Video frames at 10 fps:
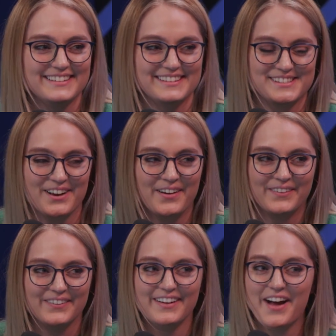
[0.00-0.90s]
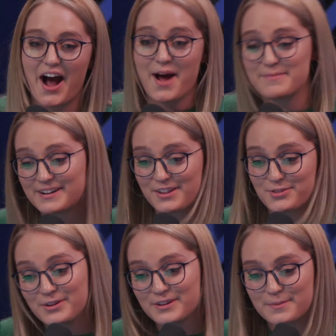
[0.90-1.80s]
So I'm not gonna
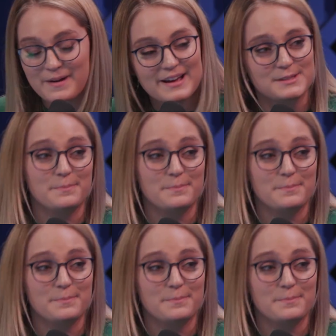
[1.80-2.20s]
throw you under the bus,